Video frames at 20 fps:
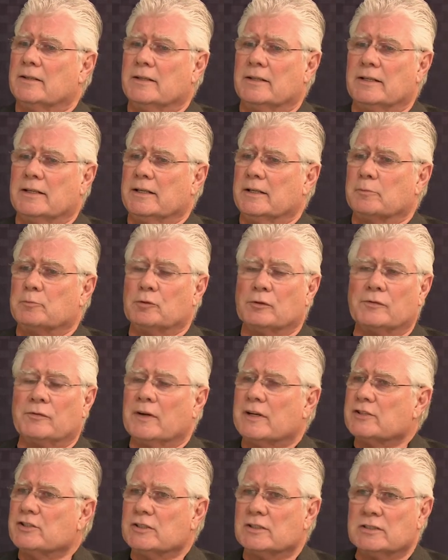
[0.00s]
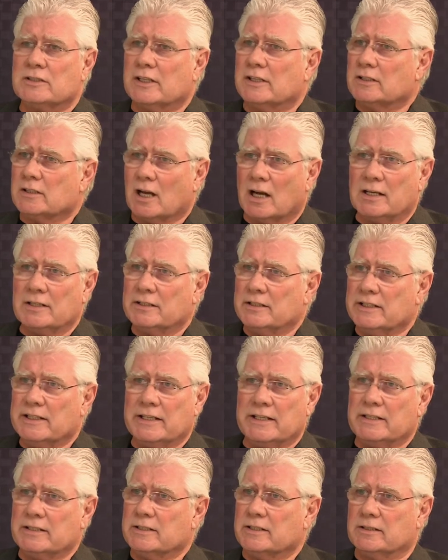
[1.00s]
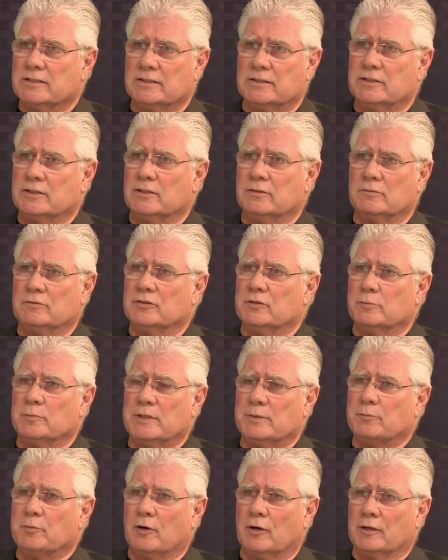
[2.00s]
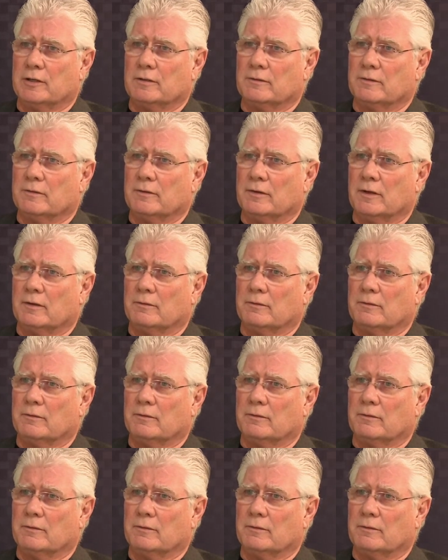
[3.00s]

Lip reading: the profession did not need to be part of